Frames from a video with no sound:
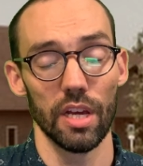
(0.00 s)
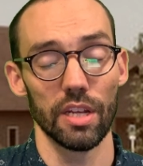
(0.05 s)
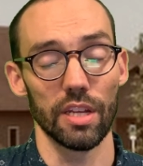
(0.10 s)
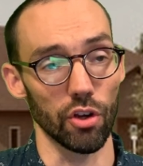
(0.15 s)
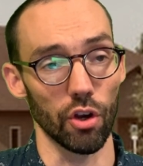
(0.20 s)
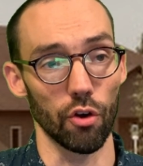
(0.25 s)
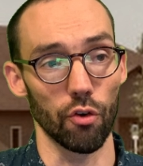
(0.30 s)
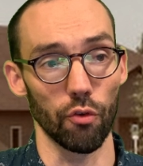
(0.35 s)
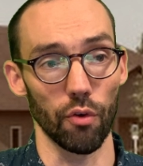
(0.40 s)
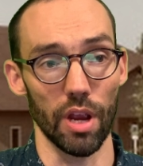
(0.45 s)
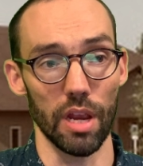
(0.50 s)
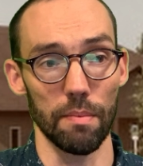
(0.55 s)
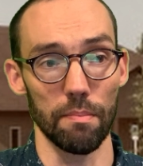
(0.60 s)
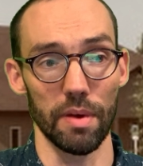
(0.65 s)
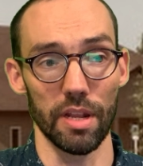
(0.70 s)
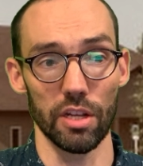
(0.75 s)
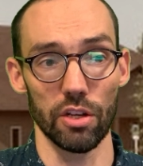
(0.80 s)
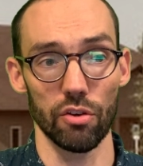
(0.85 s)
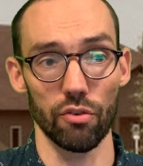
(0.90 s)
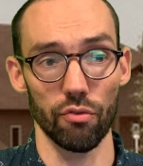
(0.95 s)
It's a great
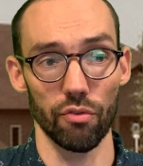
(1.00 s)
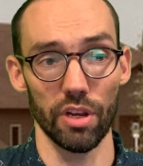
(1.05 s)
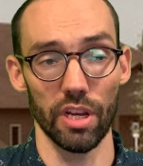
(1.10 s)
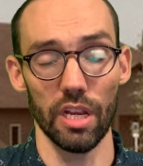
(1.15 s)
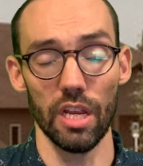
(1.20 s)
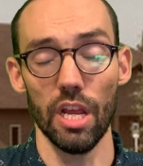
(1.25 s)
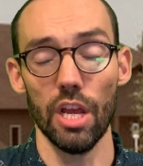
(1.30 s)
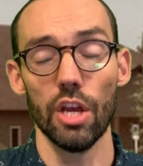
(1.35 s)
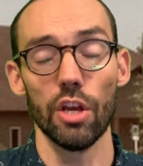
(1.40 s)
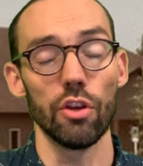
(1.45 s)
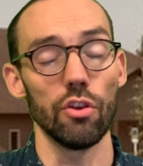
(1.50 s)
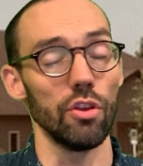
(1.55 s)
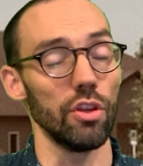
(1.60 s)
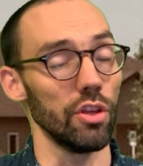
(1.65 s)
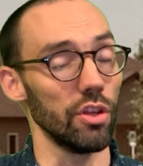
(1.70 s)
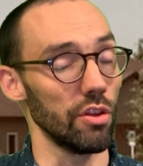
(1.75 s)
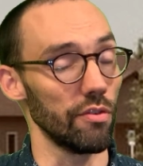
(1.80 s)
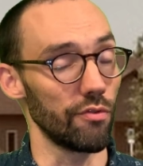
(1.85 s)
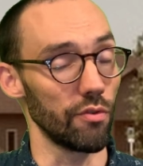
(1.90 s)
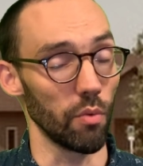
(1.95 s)
ministry.
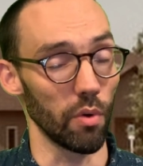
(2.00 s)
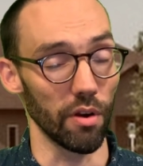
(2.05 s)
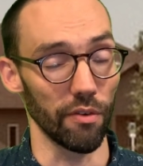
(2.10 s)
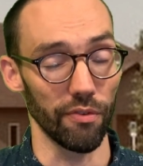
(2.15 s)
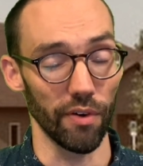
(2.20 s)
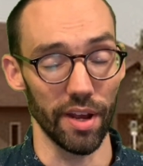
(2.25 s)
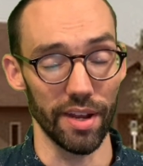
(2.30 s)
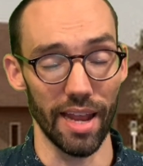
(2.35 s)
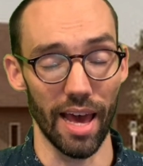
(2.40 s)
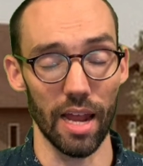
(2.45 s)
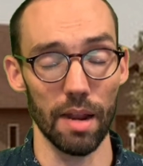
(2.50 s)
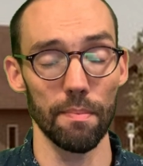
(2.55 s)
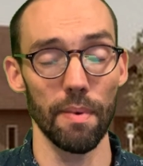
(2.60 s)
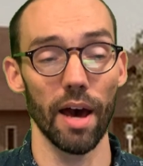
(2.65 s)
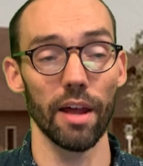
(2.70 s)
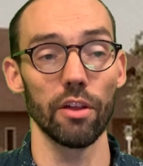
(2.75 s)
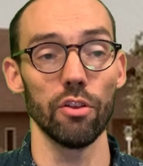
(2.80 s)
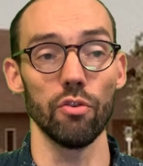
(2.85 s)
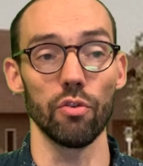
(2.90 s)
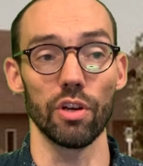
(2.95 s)
If you want to find out
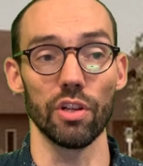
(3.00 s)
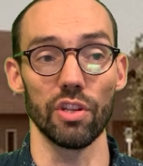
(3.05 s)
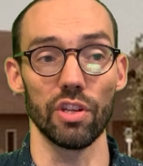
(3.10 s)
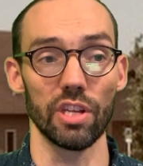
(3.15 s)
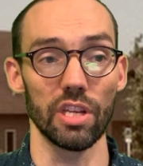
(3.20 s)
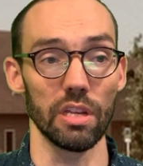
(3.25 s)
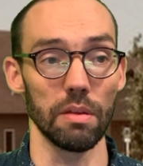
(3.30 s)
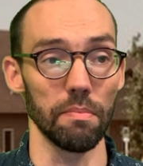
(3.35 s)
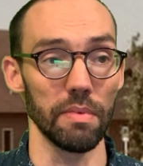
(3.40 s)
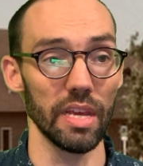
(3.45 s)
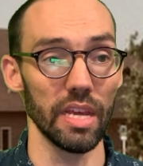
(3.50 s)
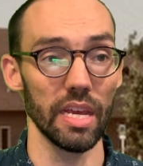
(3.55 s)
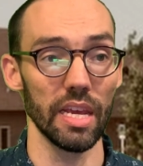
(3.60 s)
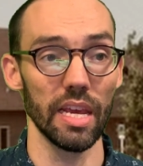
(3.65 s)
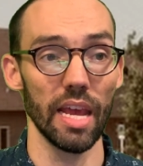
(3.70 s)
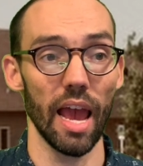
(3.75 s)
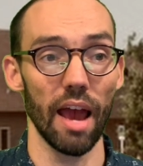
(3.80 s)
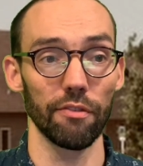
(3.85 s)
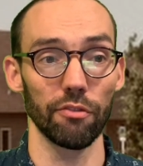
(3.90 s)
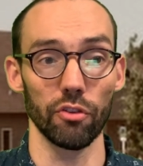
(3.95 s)
about it, you can see
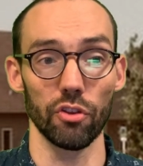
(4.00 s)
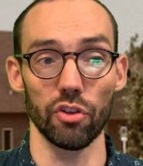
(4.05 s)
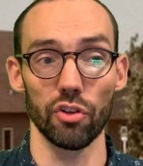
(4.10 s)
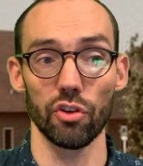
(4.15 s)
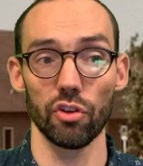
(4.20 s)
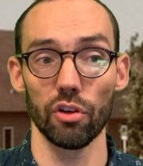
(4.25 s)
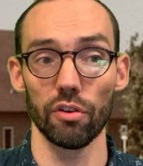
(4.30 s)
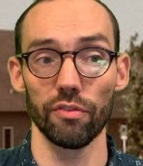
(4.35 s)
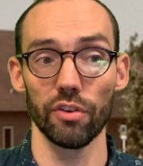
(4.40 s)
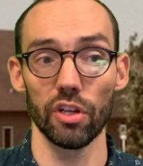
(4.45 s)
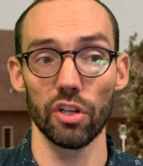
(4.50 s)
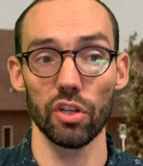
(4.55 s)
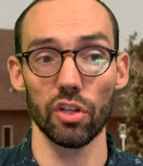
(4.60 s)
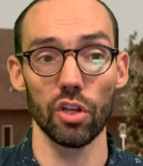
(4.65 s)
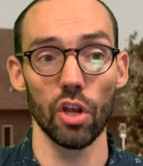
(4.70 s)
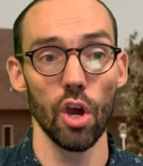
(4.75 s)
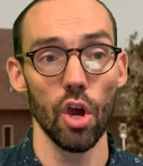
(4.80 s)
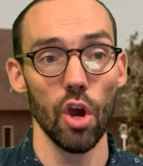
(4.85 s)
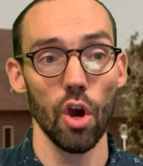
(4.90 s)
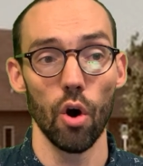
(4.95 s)
me after the
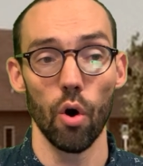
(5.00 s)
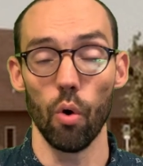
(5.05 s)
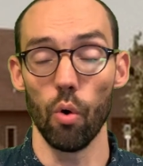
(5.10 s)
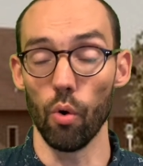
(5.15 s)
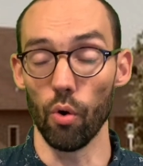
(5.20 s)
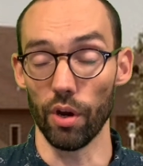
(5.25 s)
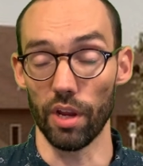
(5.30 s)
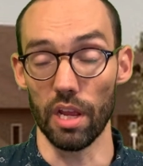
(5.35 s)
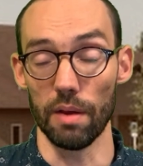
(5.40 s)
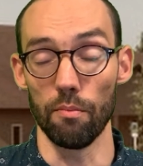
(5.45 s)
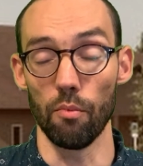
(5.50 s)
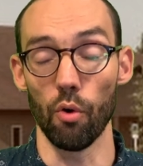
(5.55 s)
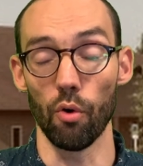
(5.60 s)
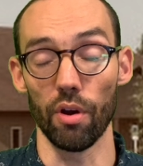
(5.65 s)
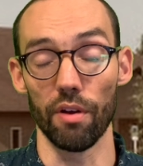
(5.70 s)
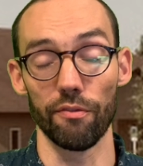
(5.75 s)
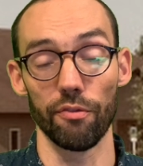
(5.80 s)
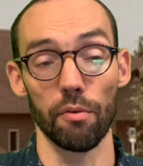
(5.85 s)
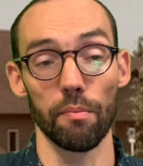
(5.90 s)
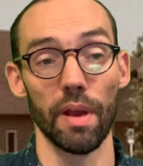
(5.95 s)
service or get
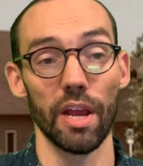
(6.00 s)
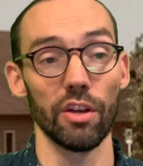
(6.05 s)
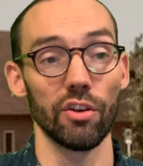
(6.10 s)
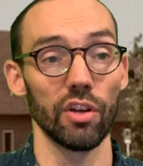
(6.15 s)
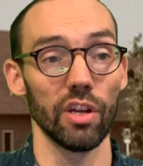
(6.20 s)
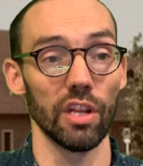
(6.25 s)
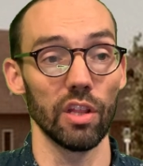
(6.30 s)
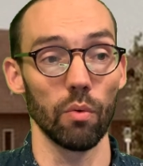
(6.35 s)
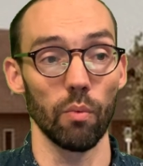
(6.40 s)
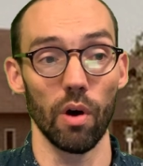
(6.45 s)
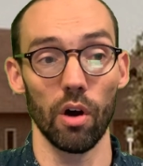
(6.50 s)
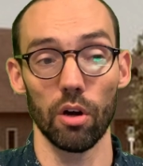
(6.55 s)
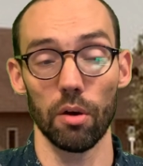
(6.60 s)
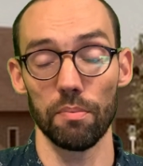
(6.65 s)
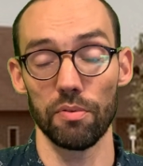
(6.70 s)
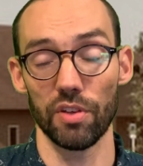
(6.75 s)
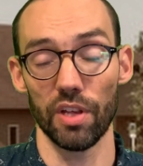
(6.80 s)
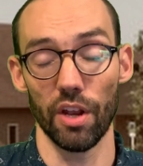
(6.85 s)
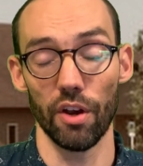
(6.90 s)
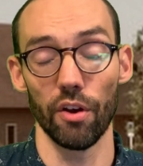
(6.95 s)
more information in the
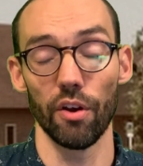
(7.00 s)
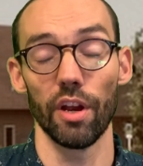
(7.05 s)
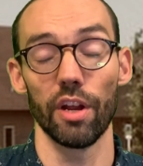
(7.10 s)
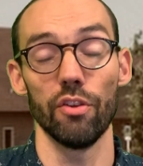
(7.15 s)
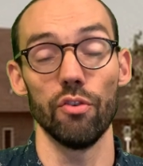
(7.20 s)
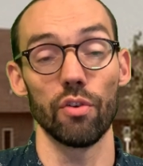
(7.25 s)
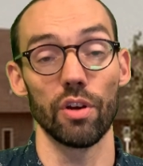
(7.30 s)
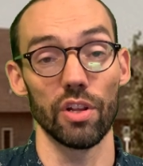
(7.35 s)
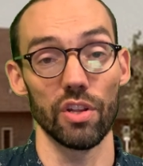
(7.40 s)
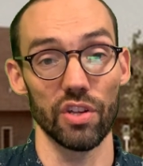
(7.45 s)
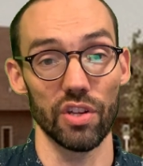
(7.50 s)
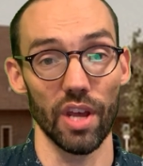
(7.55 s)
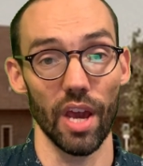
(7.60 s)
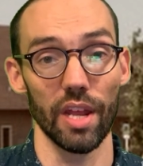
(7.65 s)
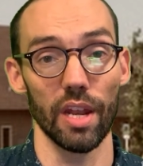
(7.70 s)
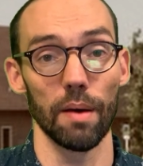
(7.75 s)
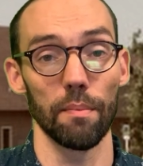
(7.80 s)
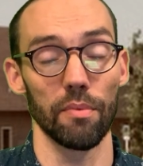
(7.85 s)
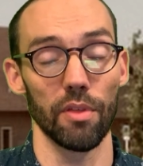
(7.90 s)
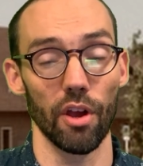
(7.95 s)
Welcome Center, and you can
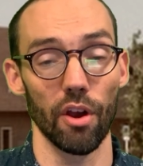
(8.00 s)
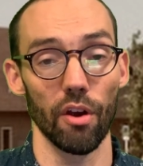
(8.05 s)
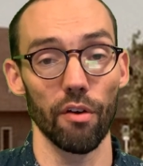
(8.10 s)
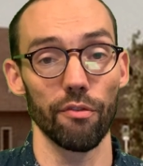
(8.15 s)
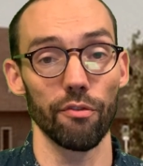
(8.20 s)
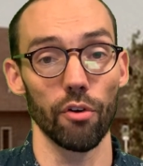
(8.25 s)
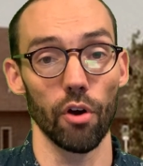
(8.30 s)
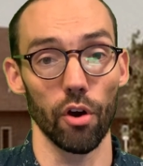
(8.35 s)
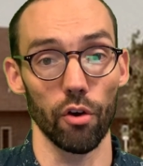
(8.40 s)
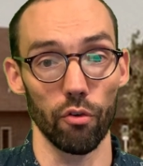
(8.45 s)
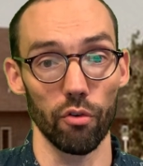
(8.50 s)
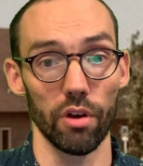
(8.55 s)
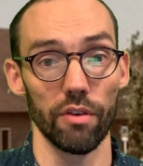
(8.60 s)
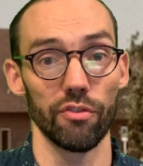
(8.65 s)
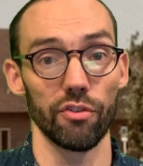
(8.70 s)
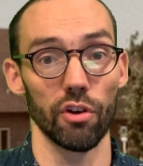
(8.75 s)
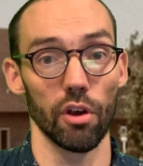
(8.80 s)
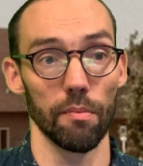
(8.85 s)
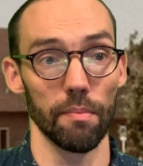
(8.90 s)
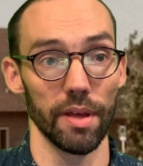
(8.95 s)
sign up there for our
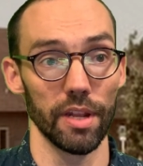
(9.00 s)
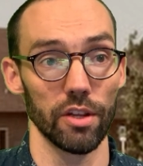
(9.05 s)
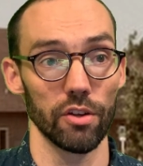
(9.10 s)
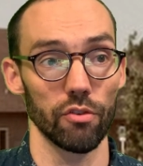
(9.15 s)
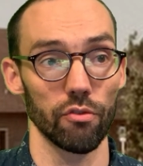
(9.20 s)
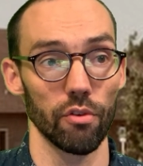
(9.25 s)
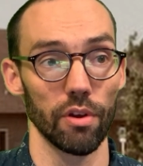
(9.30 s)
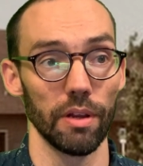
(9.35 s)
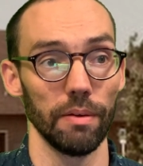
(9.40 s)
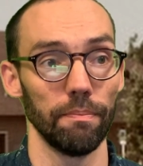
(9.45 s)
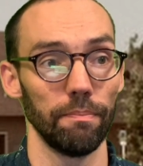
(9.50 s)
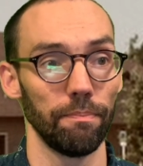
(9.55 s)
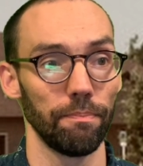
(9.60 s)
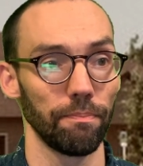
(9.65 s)
Grief Share ministry.